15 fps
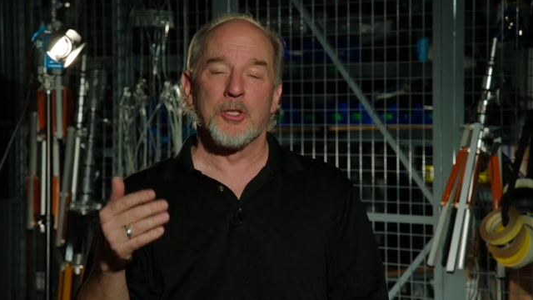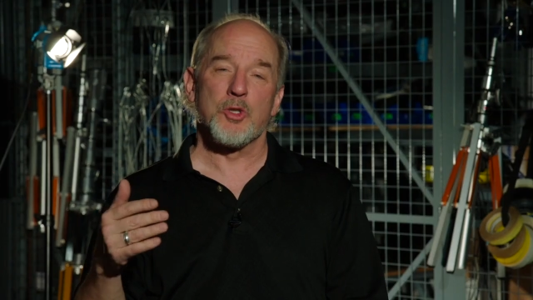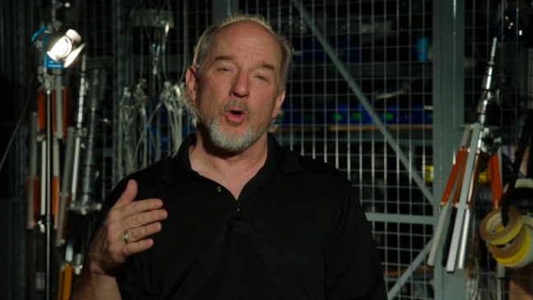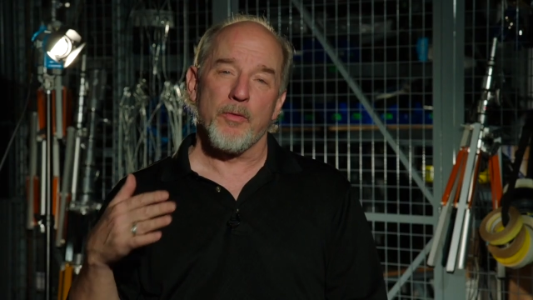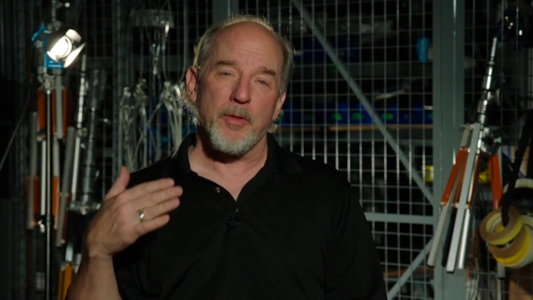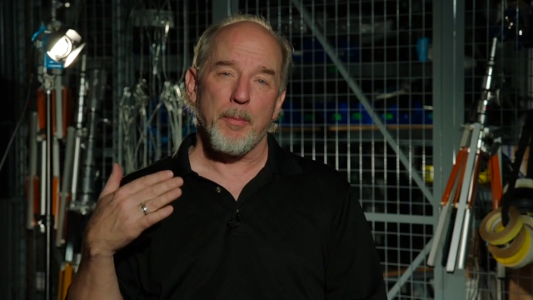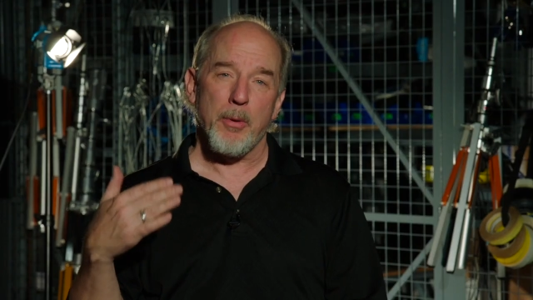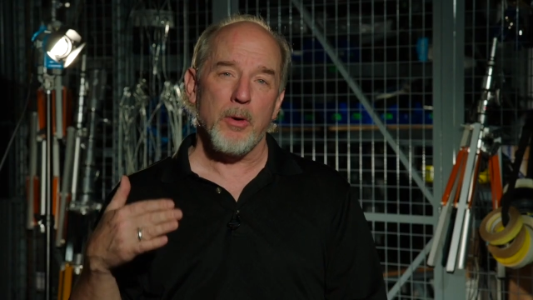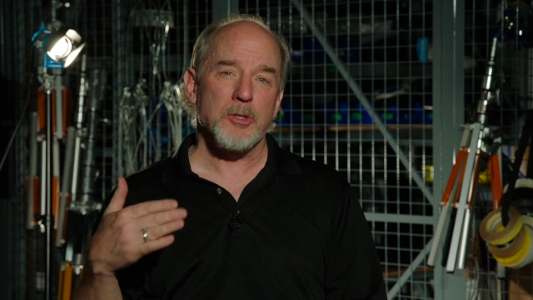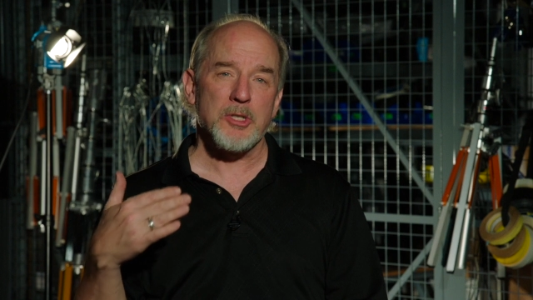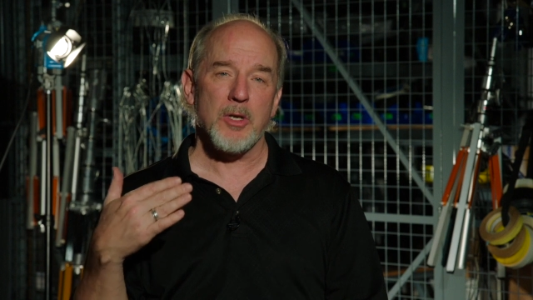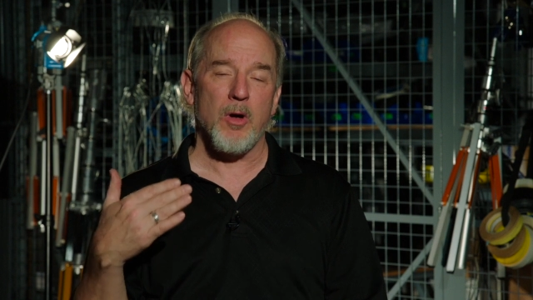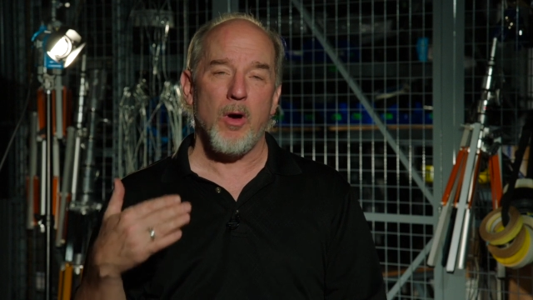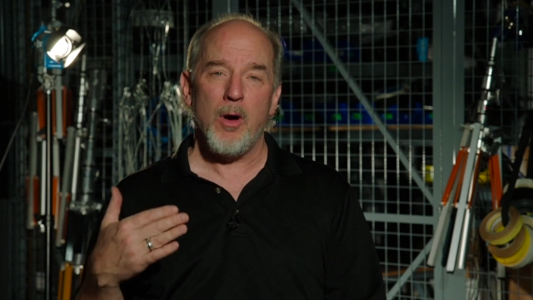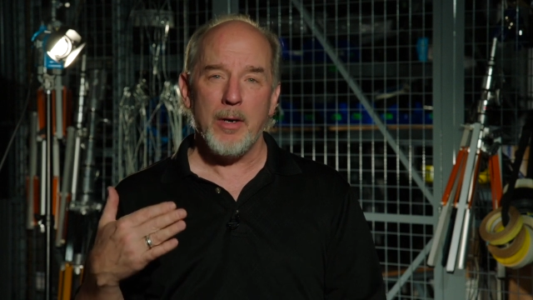So if the
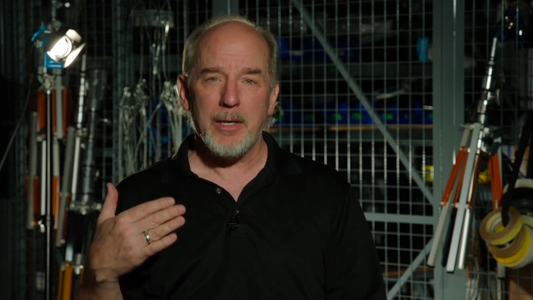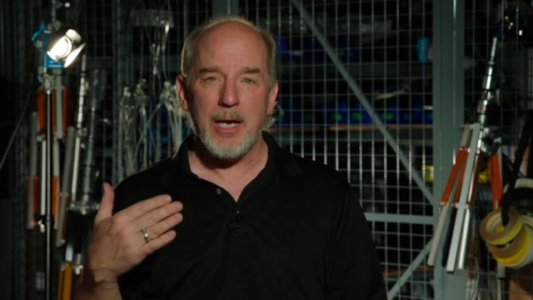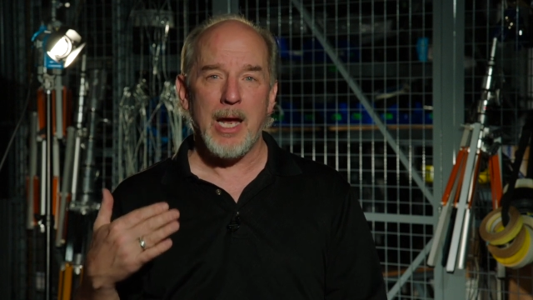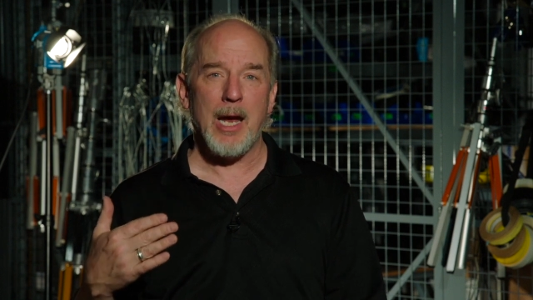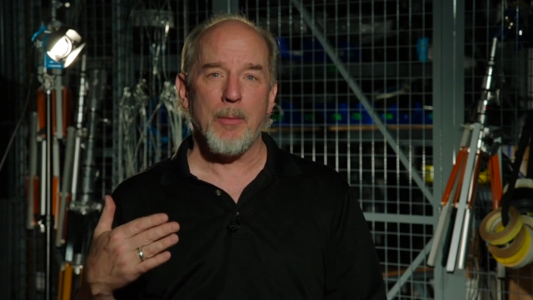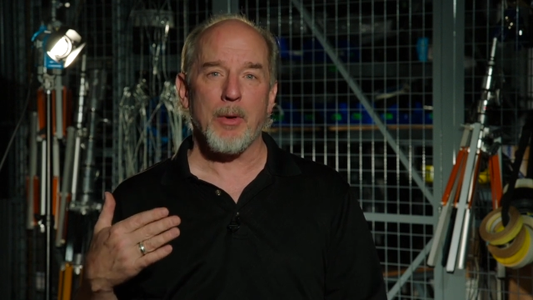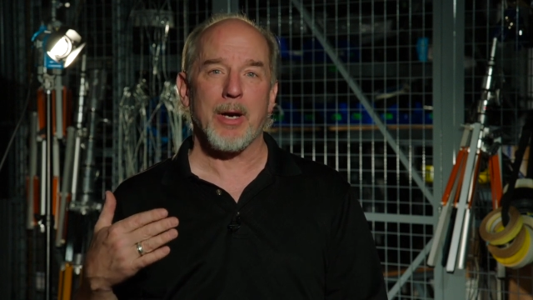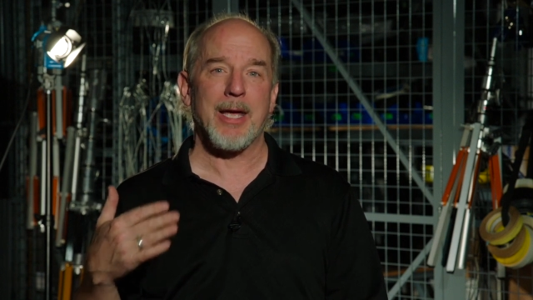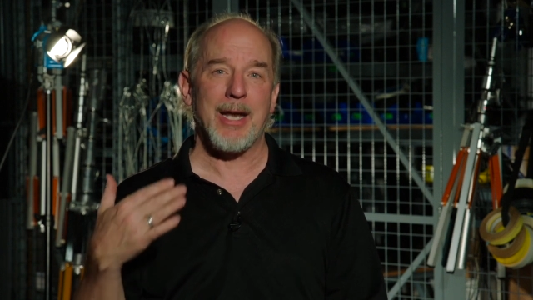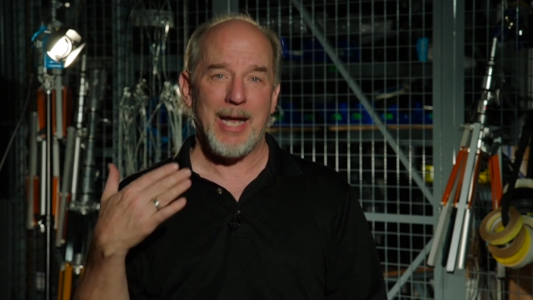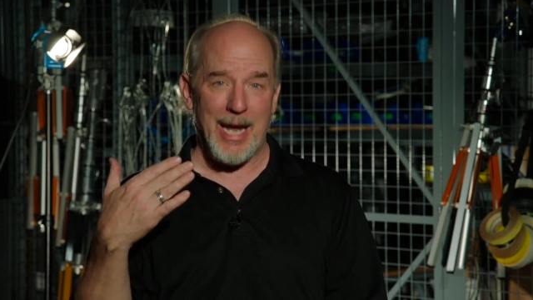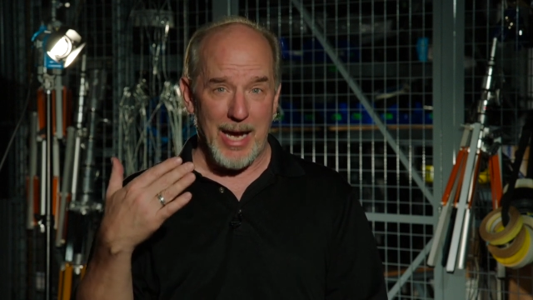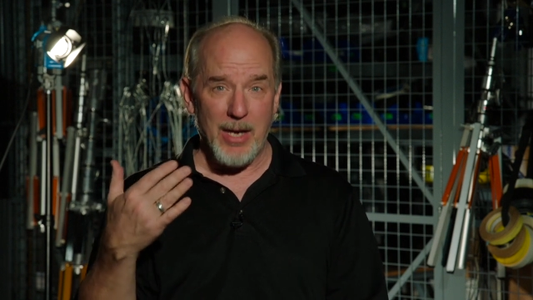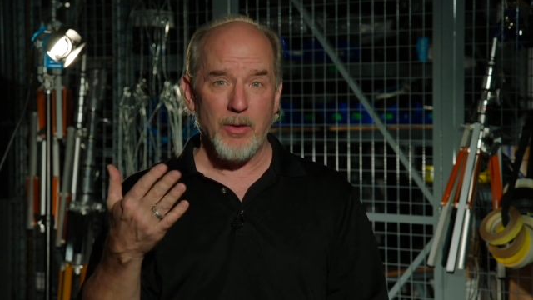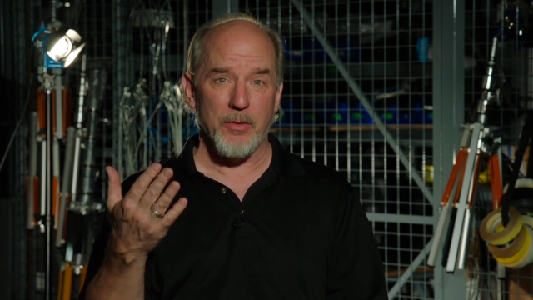person on camera can
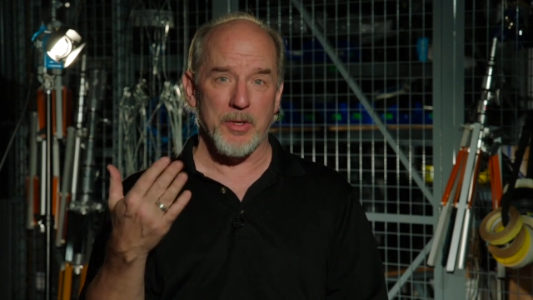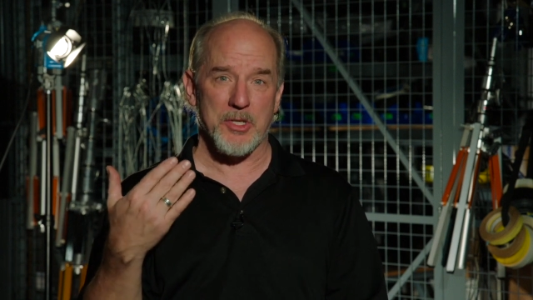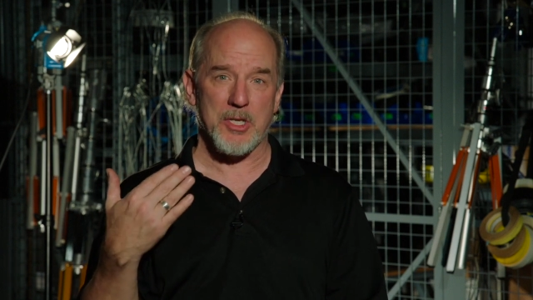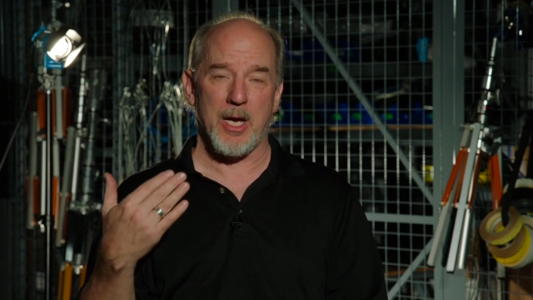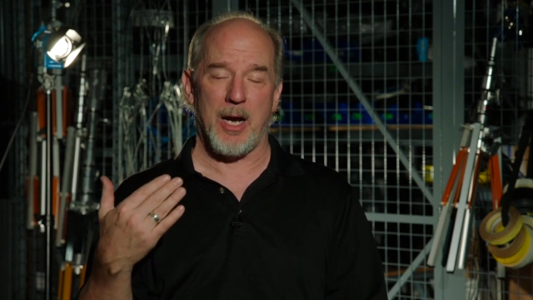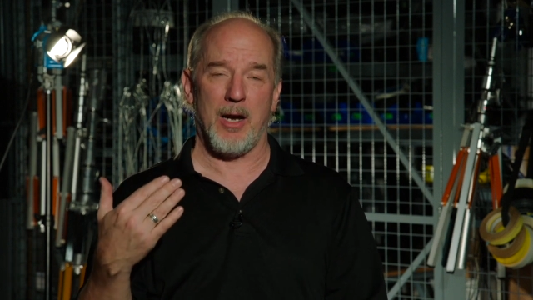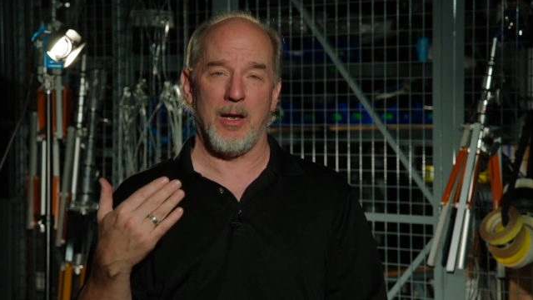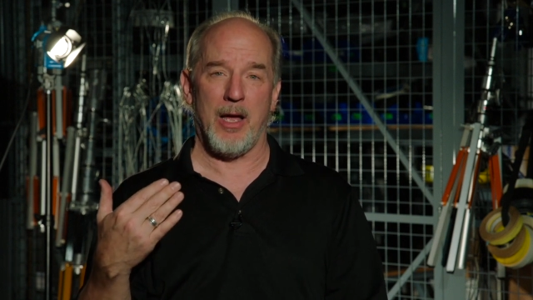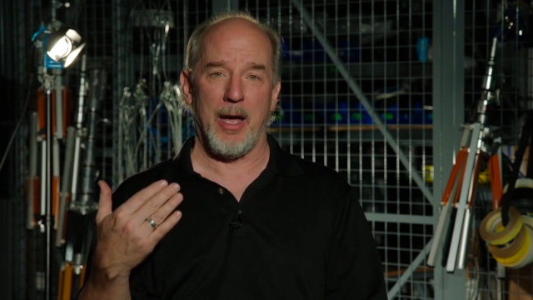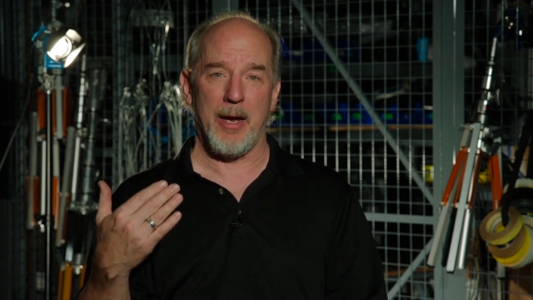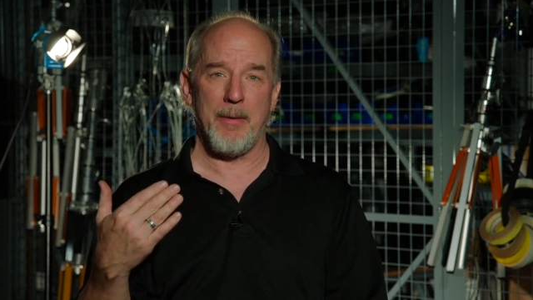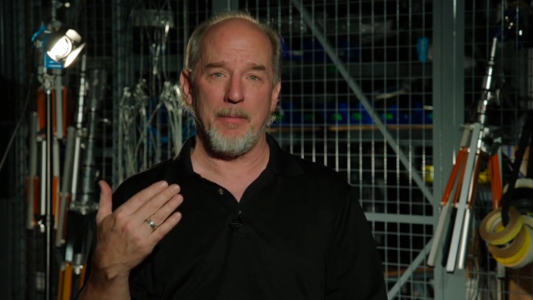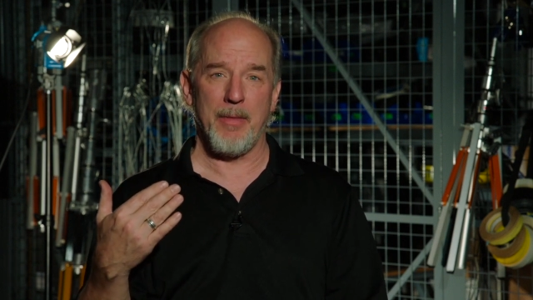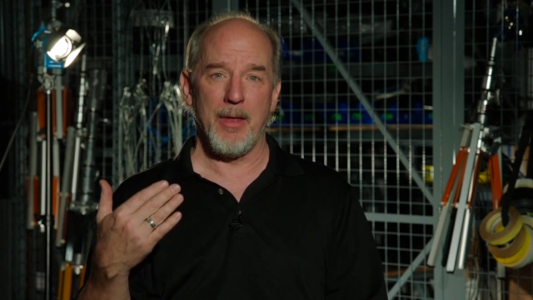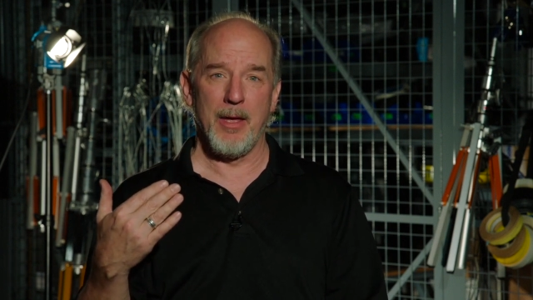handle this kind of light,